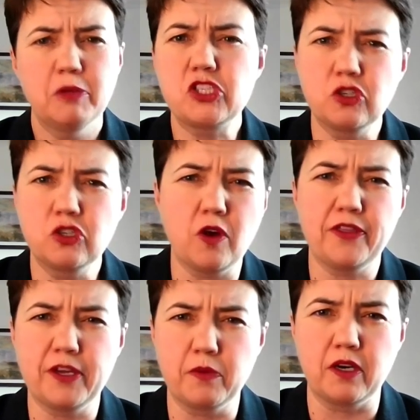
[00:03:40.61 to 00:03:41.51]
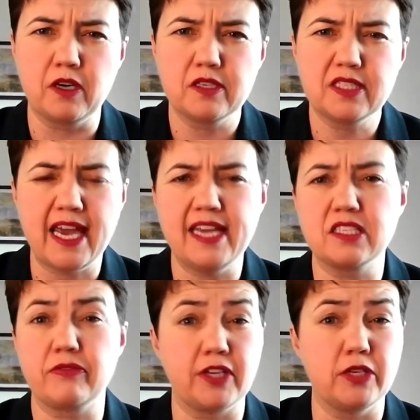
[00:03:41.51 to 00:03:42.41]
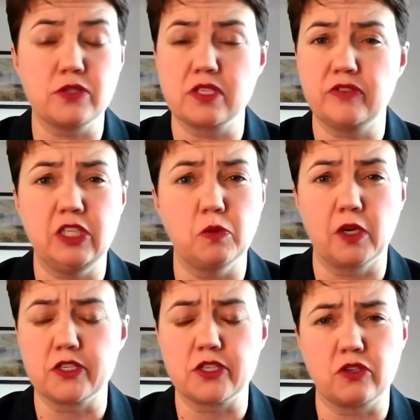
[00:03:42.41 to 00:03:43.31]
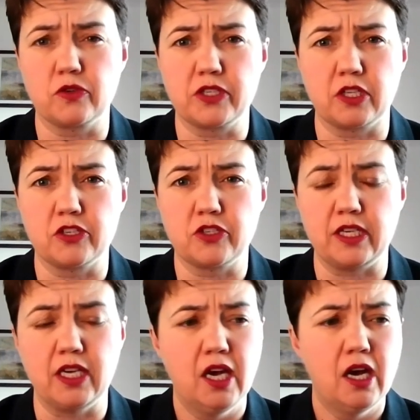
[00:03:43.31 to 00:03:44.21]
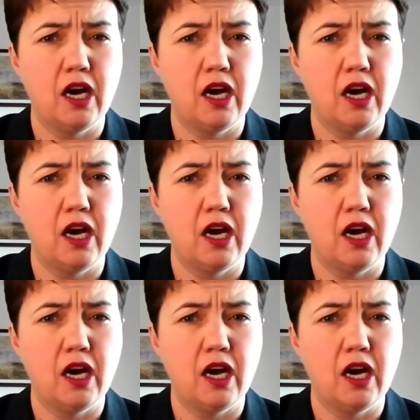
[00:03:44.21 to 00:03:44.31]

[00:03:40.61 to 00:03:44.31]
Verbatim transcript: But you know what? There were tens of thousands of key workers across the country.